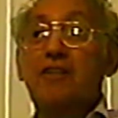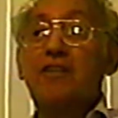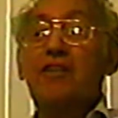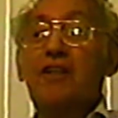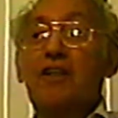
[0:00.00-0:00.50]
and
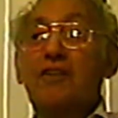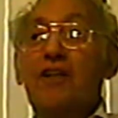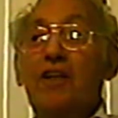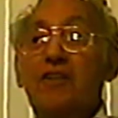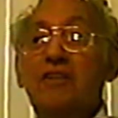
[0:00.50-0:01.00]
they
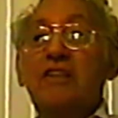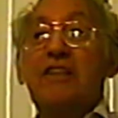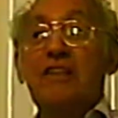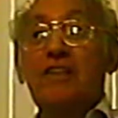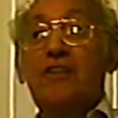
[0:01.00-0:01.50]

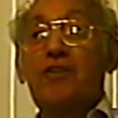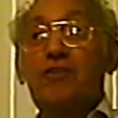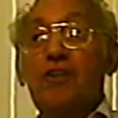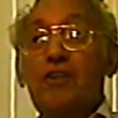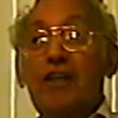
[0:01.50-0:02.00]
got
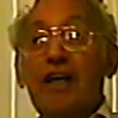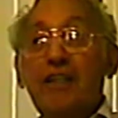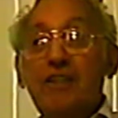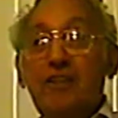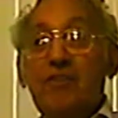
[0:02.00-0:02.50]
real light.